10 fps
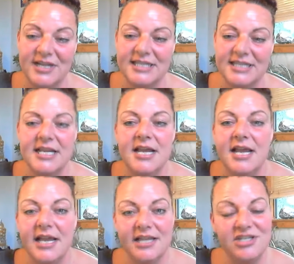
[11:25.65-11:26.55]
because
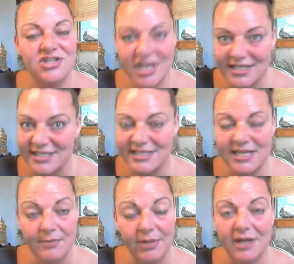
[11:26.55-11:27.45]
it's just
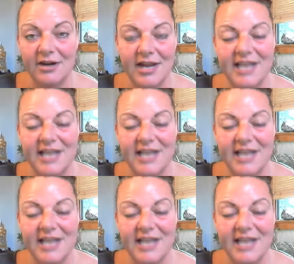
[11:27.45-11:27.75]
simpler.